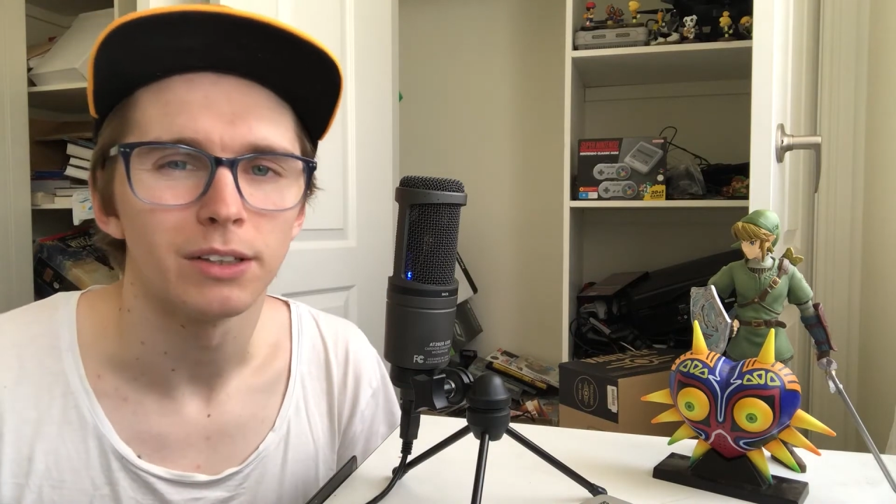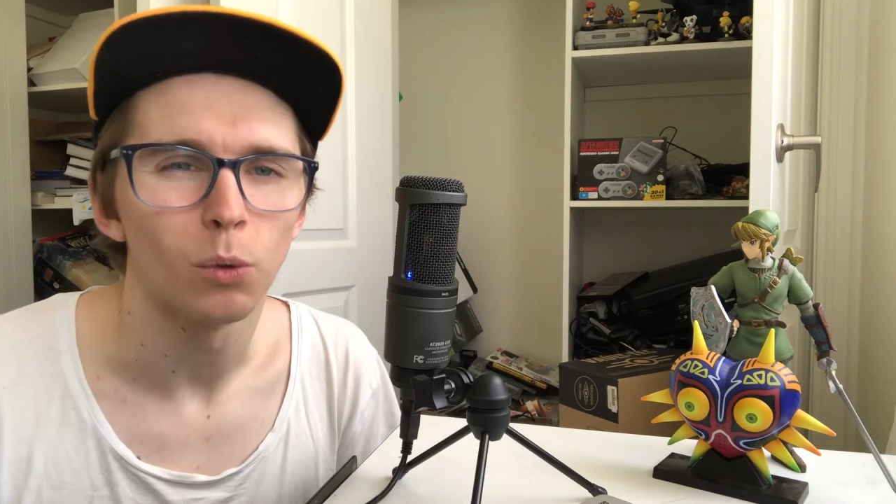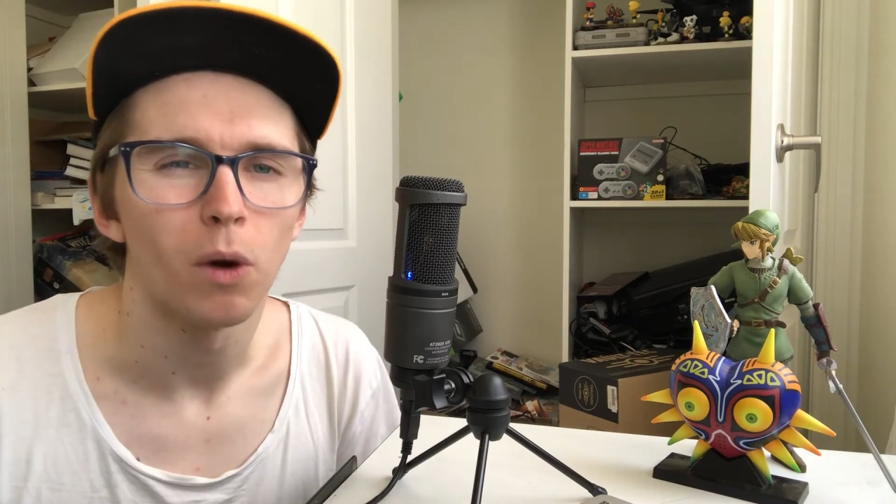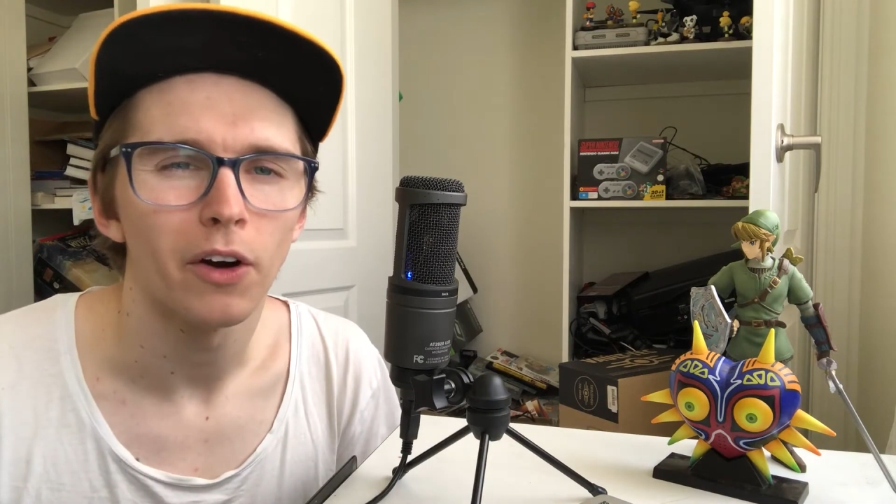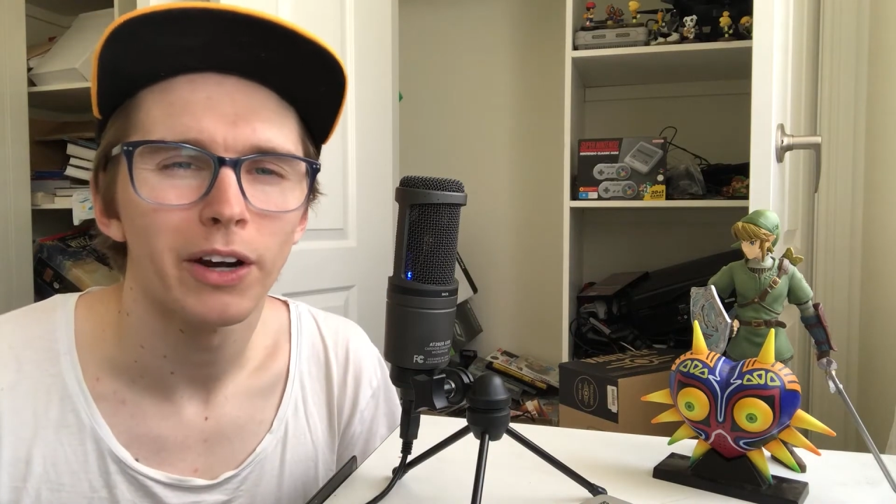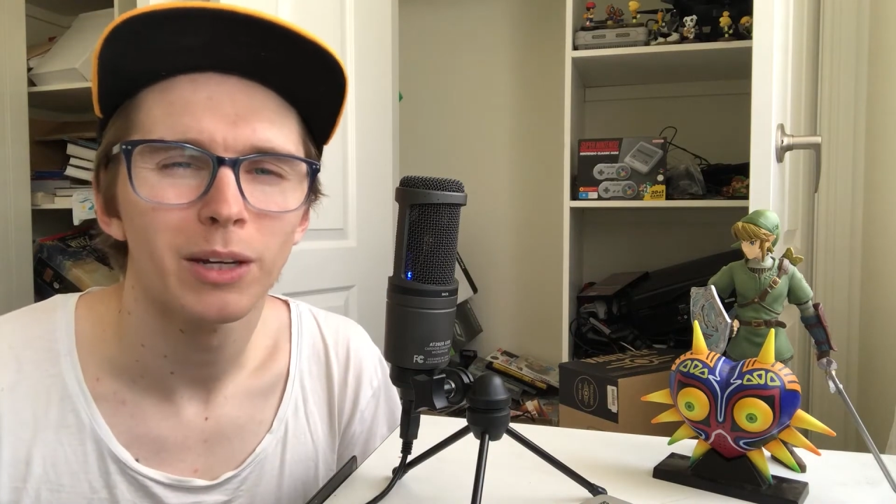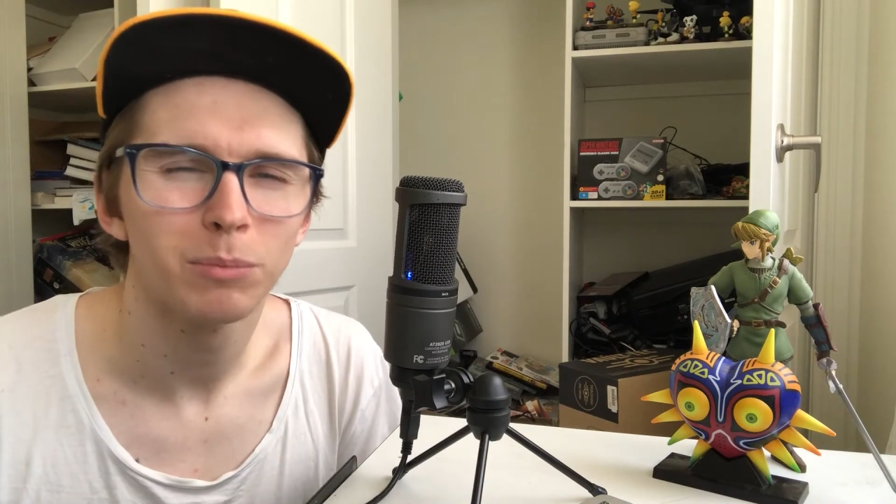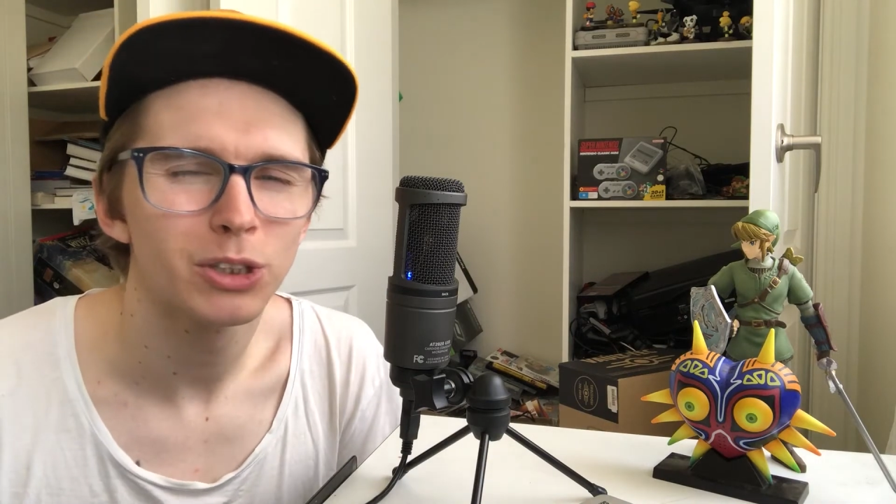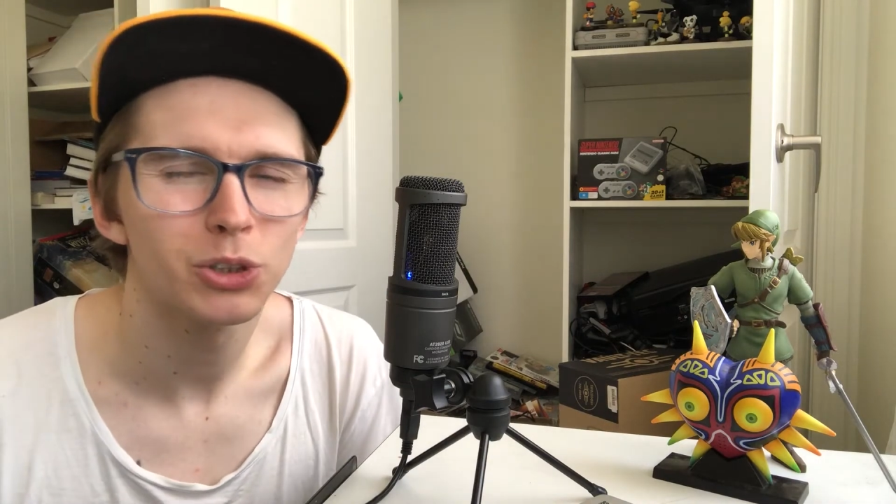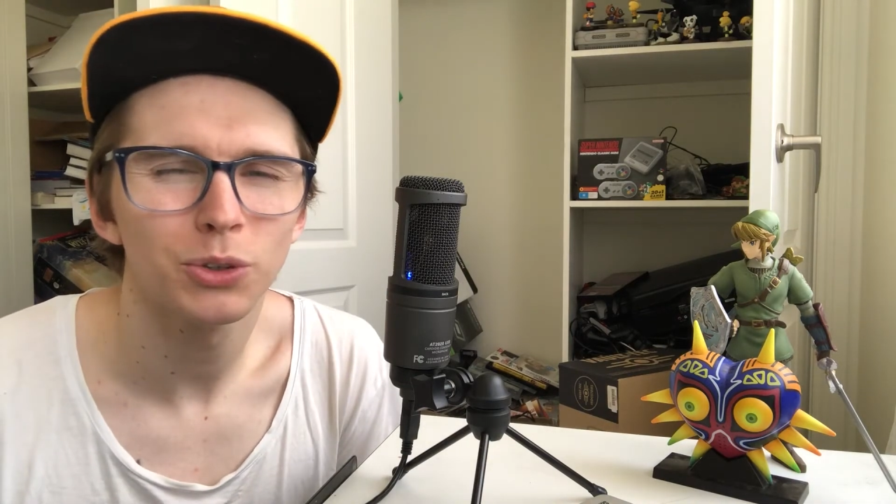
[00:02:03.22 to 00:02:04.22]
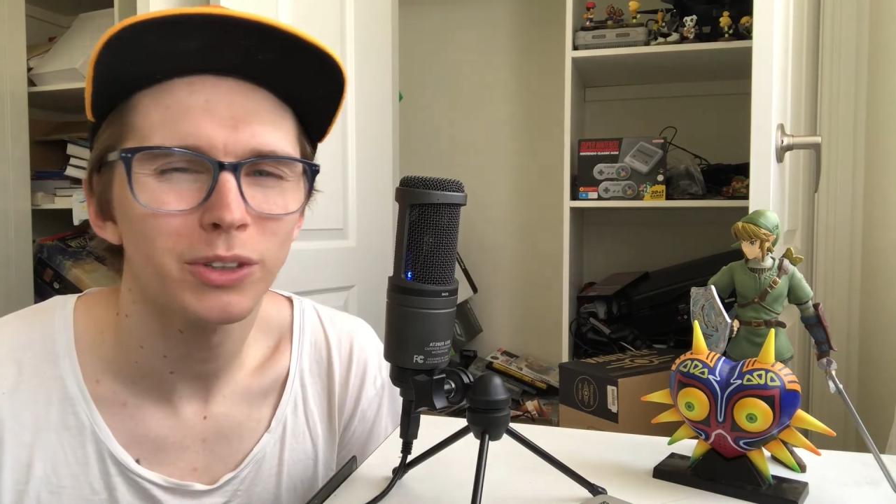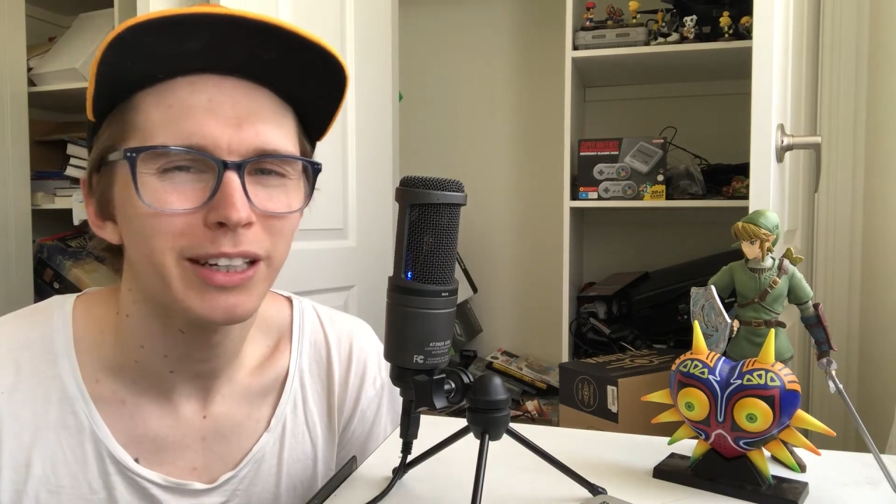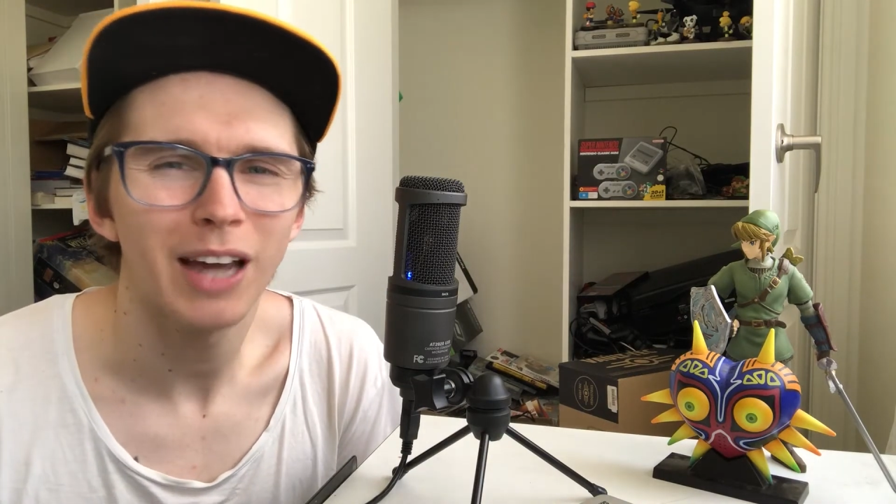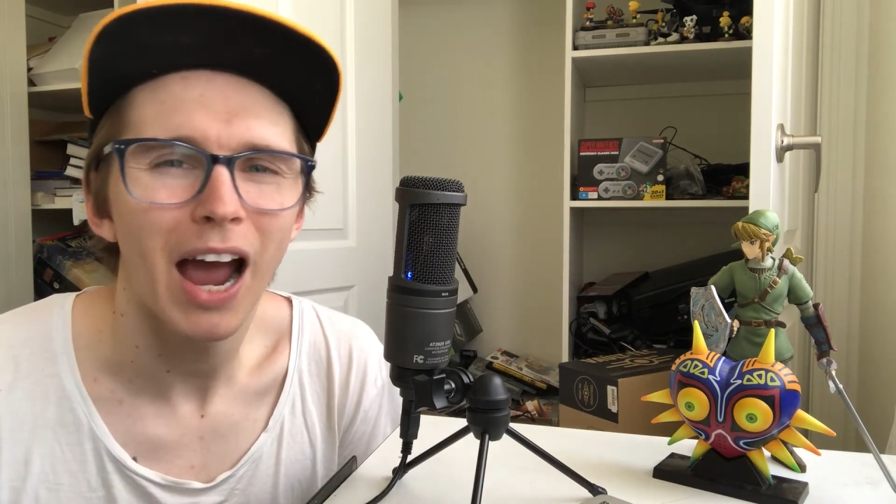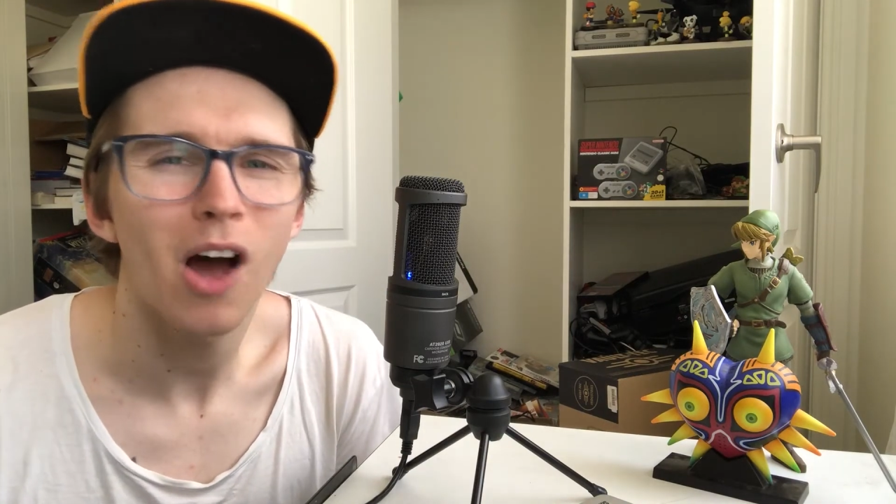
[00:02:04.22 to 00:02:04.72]
was a little worrying, but
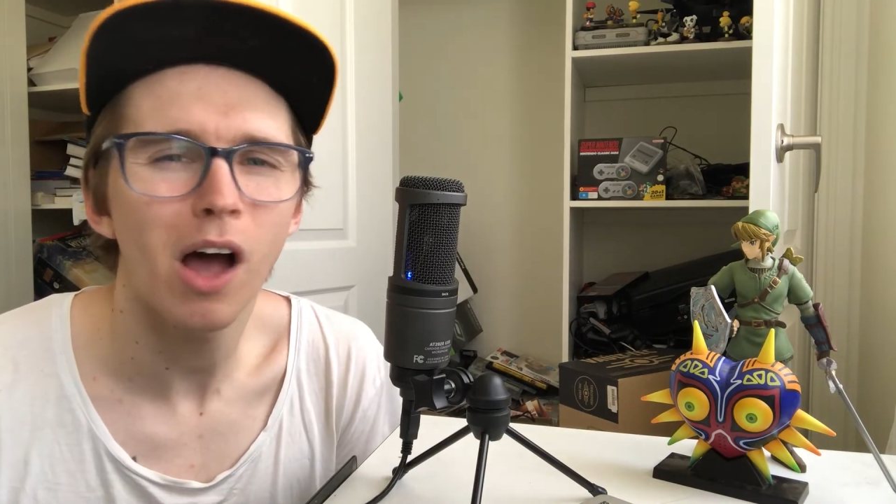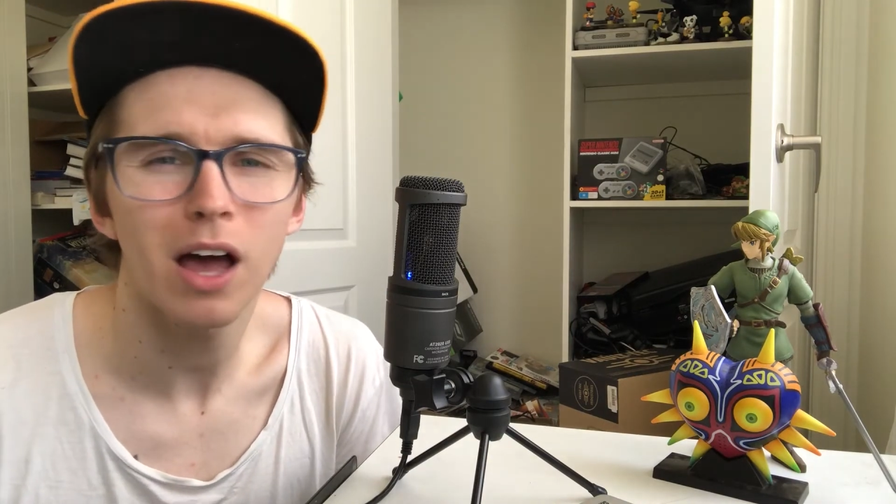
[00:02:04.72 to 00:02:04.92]
truly,